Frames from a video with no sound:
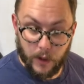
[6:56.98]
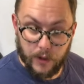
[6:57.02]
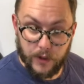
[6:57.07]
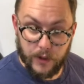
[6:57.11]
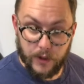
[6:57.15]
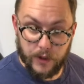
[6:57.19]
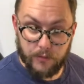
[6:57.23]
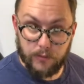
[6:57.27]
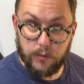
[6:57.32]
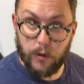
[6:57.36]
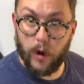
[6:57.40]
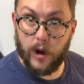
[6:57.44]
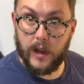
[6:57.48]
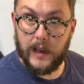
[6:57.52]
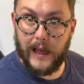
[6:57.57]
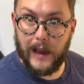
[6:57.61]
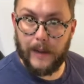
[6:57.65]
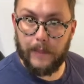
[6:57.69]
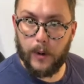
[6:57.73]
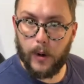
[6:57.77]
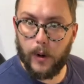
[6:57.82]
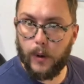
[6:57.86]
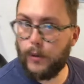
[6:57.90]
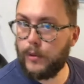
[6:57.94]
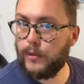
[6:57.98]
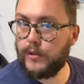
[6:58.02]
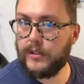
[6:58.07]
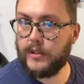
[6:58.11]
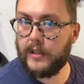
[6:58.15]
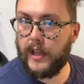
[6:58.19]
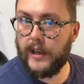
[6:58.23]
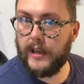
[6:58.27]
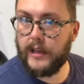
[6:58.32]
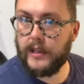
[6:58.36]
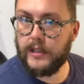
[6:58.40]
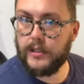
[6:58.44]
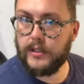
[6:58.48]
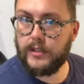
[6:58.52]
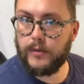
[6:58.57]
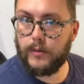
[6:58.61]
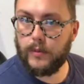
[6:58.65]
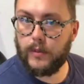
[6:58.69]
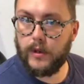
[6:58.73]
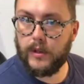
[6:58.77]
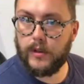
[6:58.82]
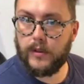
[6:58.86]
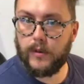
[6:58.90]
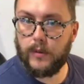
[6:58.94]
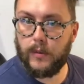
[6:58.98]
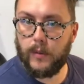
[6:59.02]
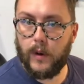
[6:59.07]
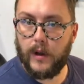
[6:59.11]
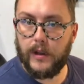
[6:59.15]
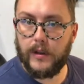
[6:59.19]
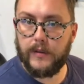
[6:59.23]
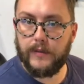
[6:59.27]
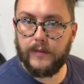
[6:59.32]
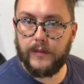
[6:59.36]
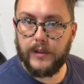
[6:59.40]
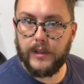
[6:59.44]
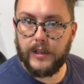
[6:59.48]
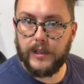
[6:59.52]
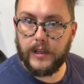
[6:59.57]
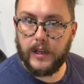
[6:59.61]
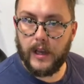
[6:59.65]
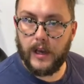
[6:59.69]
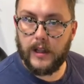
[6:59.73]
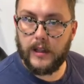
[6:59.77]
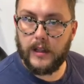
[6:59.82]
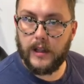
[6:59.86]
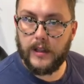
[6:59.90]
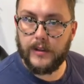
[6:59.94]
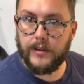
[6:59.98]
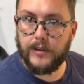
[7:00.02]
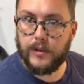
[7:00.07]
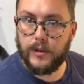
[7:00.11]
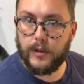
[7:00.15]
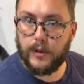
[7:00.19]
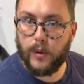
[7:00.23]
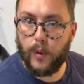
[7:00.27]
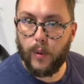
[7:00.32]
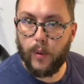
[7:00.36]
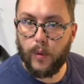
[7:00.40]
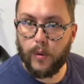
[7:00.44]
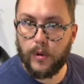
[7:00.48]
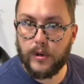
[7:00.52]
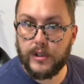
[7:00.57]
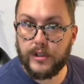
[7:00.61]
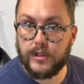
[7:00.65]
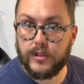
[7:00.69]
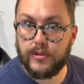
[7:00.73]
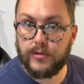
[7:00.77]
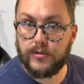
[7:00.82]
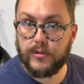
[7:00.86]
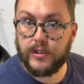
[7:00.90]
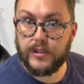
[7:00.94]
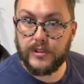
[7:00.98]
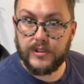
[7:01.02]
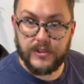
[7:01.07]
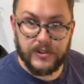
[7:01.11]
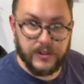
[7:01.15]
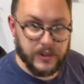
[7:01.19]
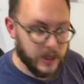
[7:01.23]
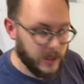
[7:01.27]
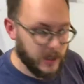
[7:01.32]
Royal Albert Hall stage with one of the London orchestras.